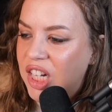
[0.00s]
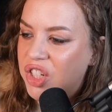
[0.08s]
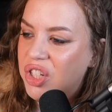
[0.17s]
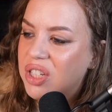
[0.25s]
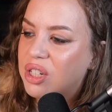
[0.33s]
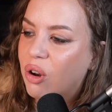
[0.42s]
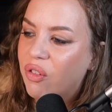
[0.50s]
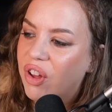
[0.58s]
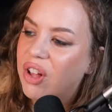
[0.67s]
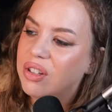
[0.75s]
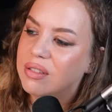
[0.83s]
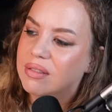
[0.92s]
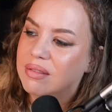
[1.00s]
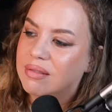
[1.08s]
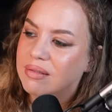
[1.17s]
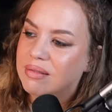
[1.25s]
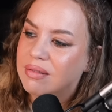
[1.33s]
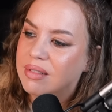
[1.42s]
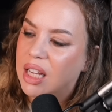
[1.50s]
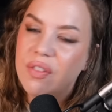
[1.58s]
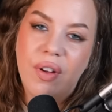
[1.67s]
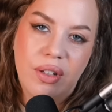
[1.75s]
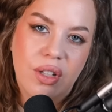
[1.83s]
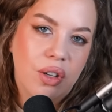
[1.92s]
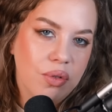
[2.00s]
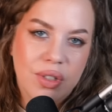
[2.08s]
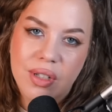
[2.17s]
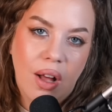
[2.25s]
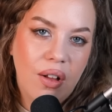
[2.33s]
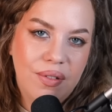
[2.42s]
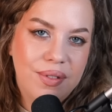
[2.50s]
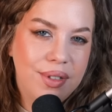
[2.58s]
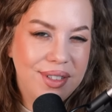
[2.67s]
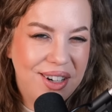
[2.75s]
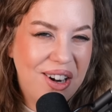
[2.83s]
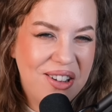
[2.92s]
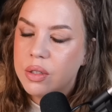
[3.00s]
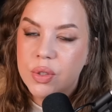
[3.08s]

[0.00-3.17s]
it just felt it felt unresolved, you know?